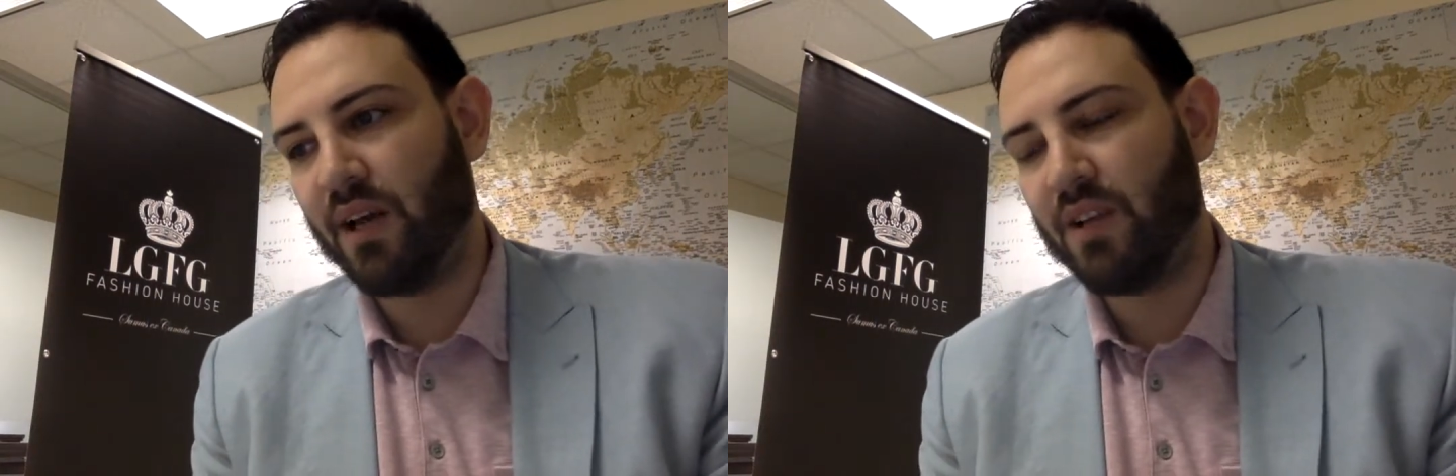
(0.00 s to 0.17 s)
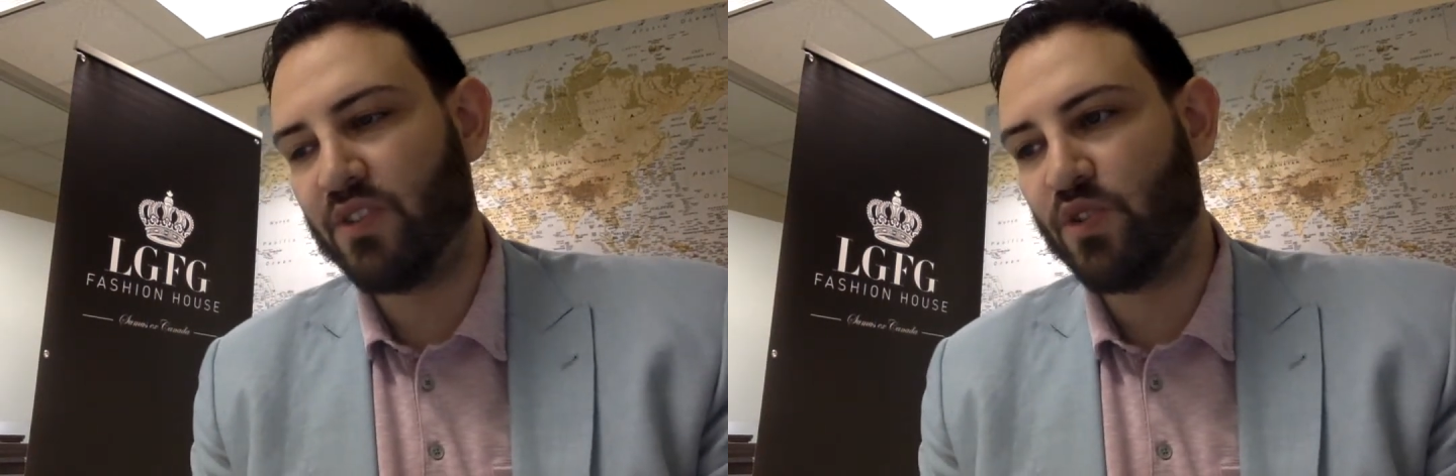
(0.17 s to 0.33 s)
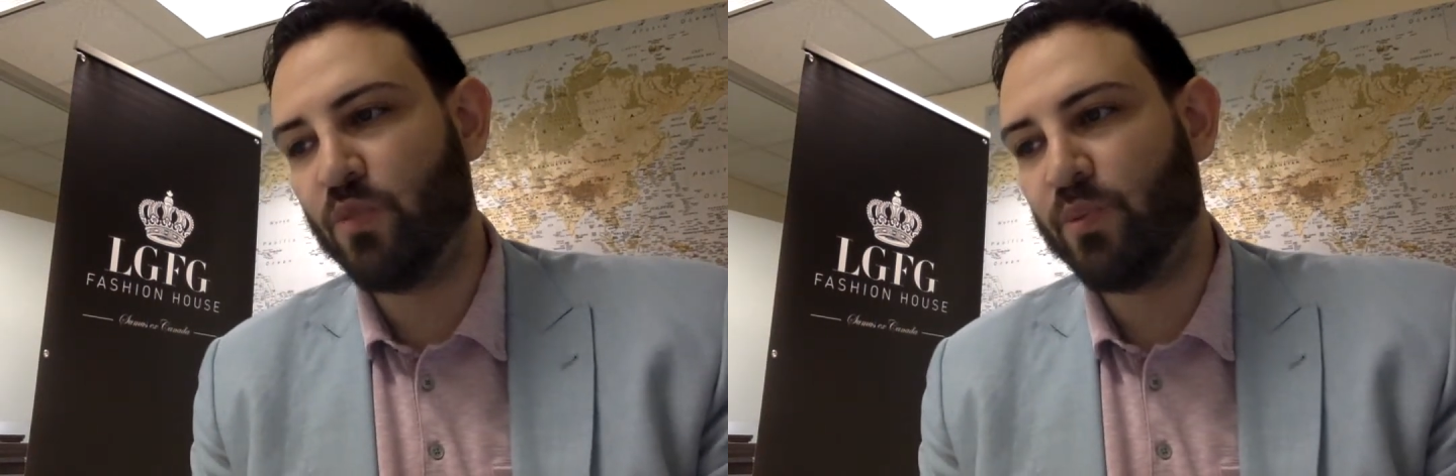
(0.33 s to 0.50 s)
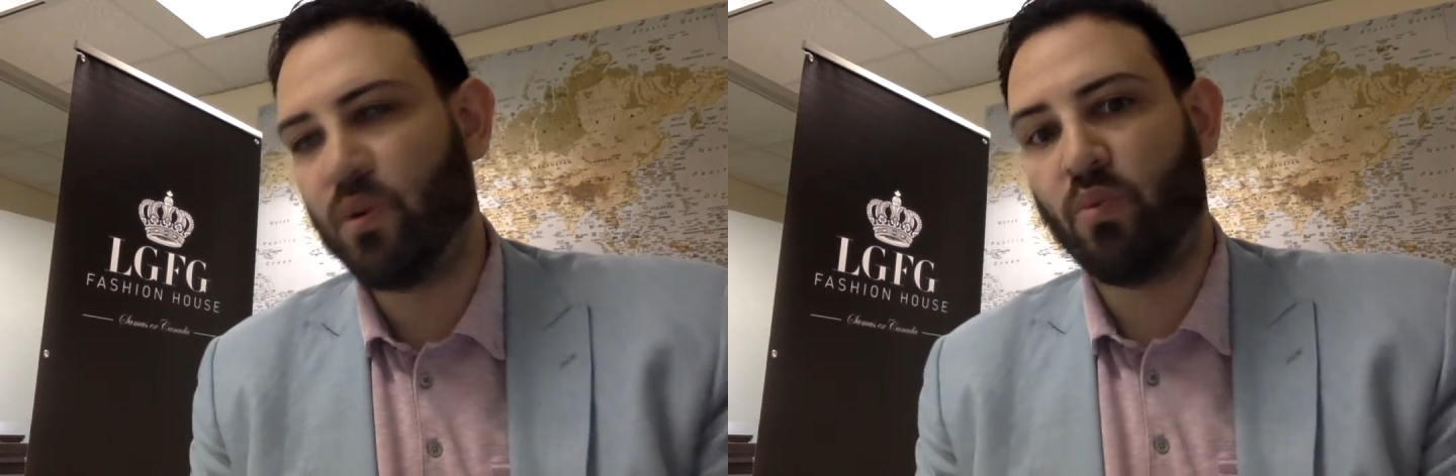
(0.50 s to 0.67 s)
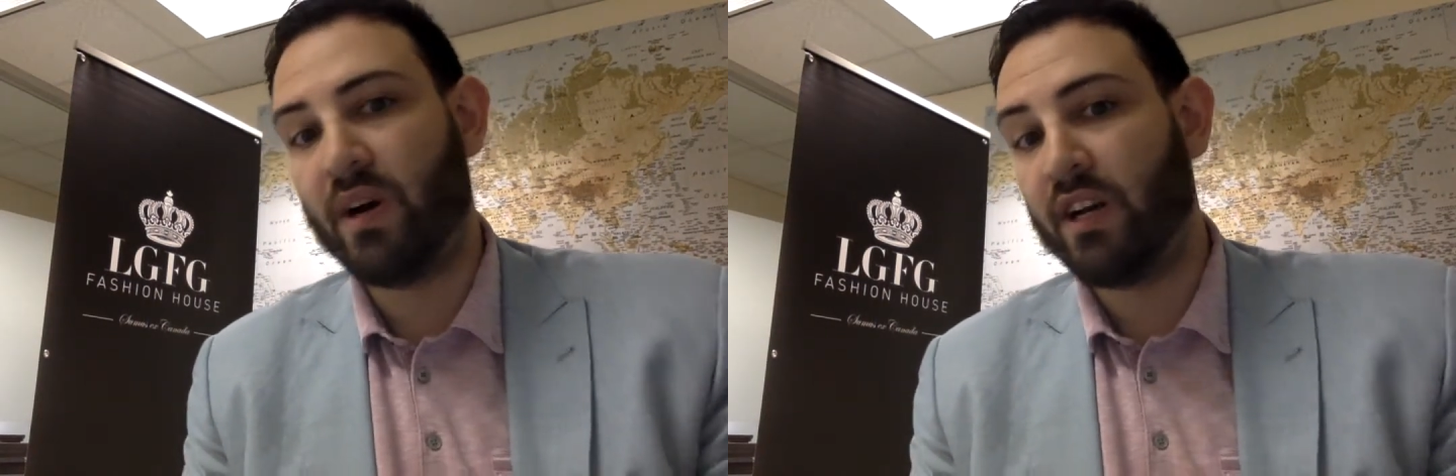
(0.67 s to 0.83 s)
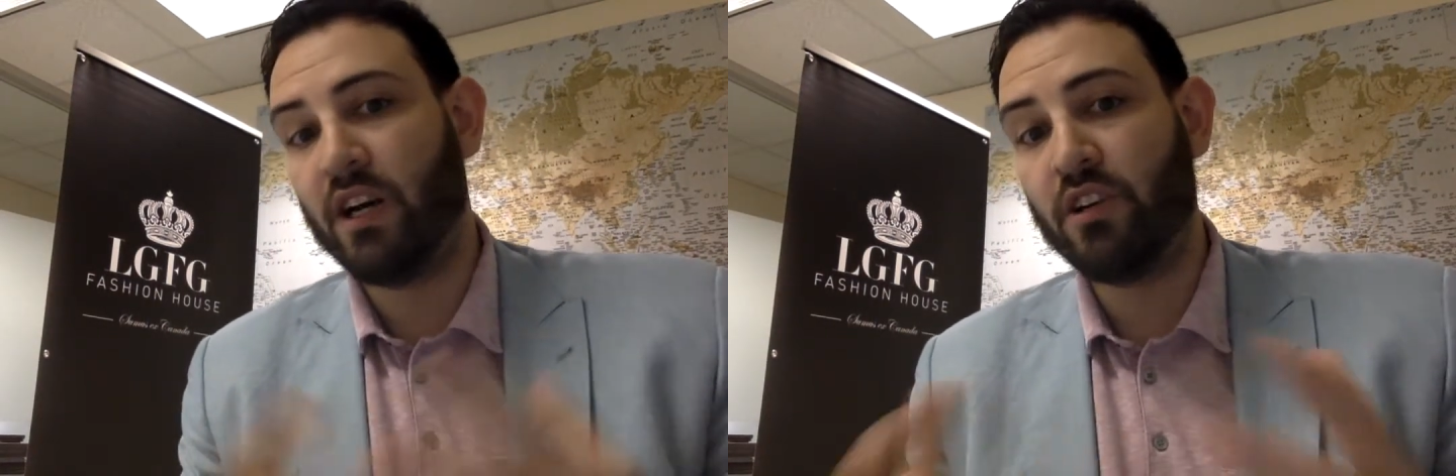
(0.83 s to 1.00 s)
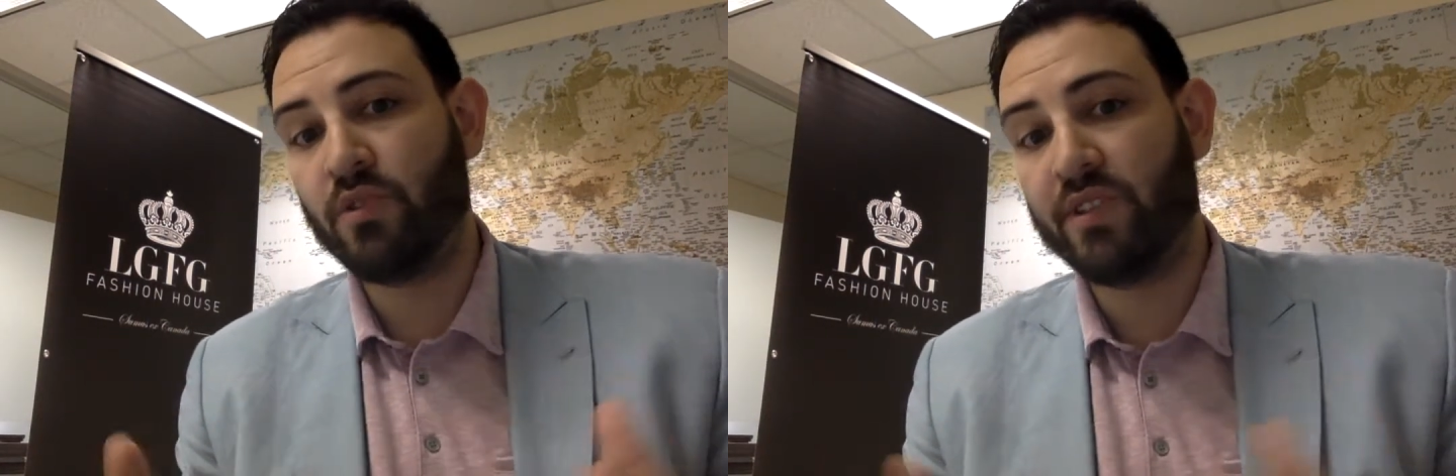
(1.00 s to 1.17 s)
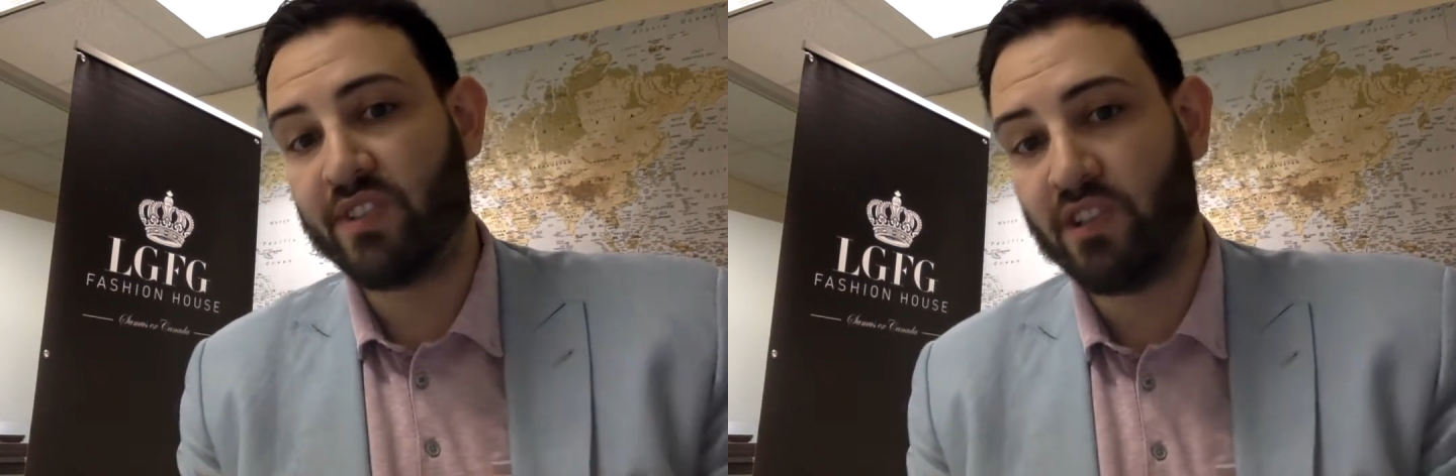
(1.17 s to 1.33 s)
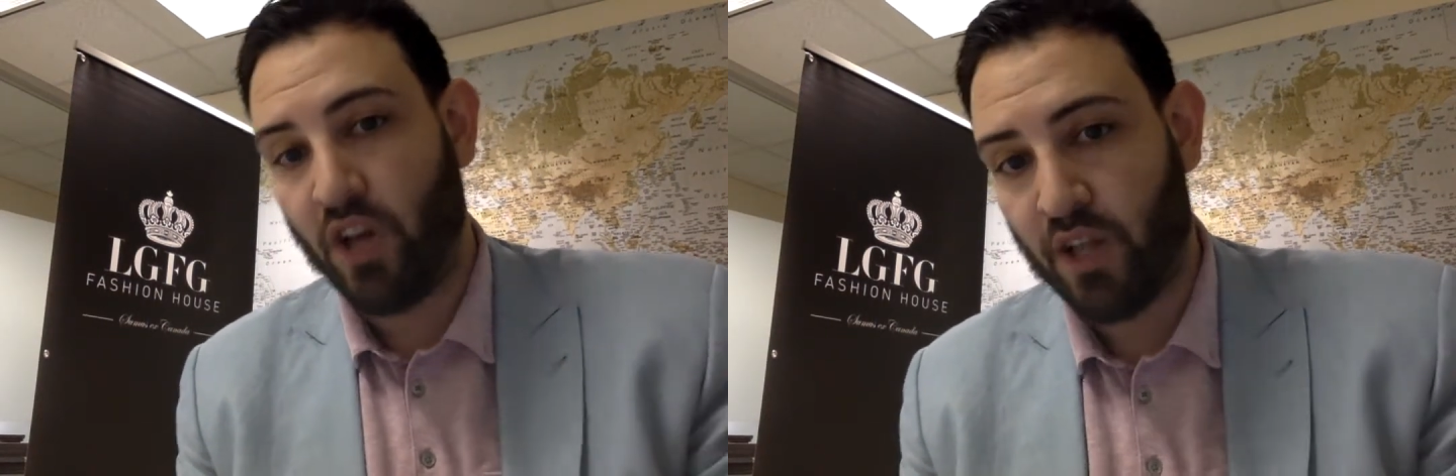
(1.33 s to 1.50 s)
a Super
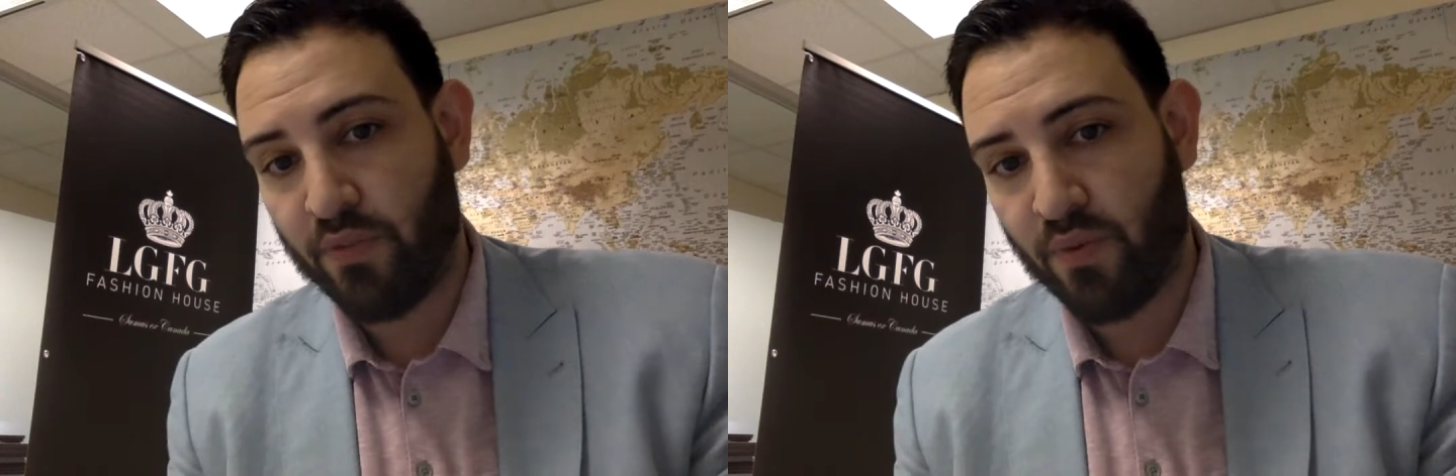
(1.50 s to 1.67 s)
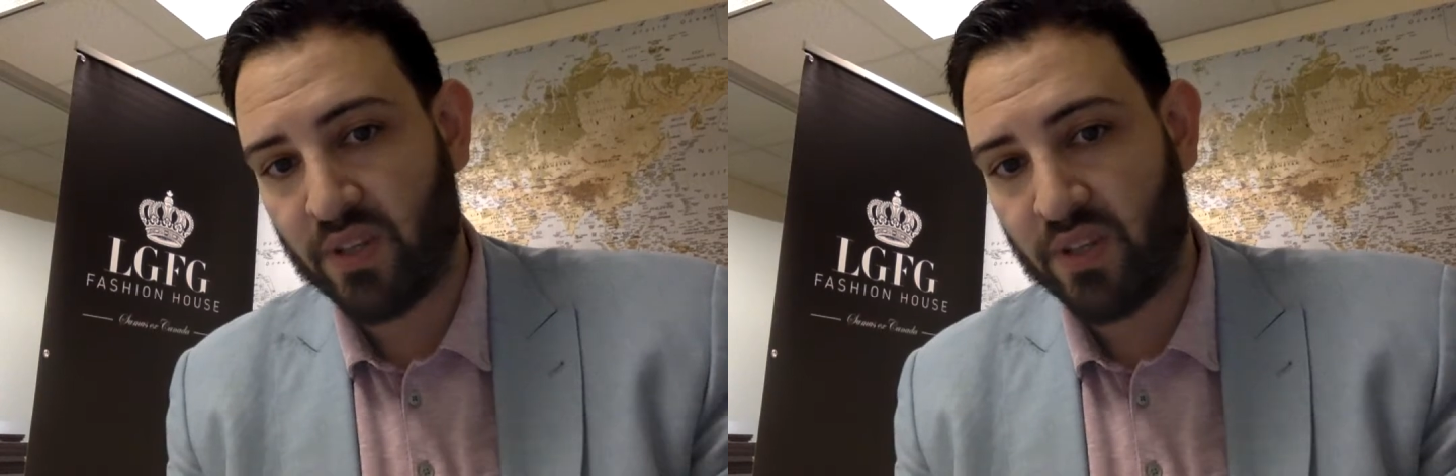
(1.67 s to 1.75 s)
100's cloth,